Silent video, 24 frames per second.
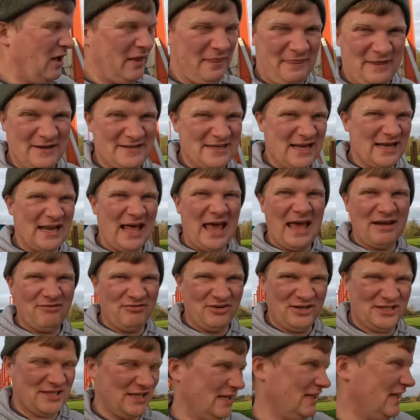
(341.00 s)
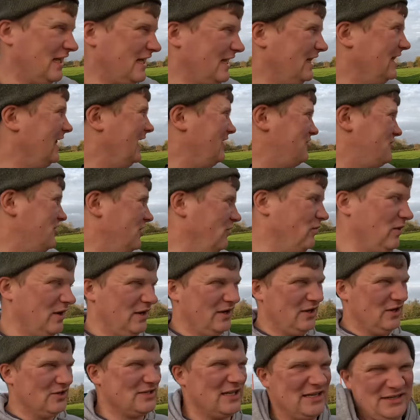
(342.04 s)
This had everything, like electric
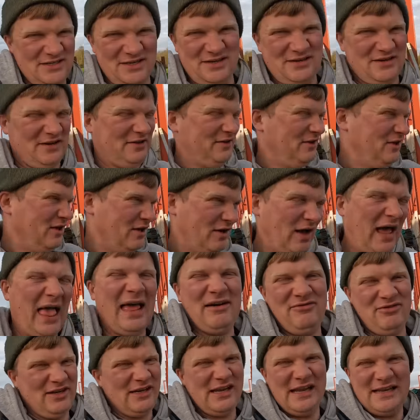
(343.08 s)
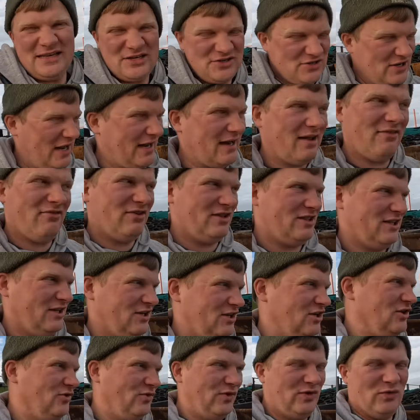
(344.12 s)
windows, electric, it just had everything,
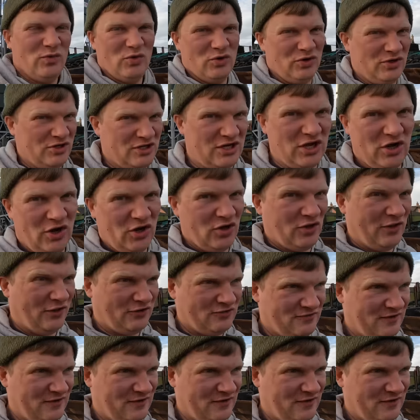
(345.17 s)
you know, we wouldn't get all those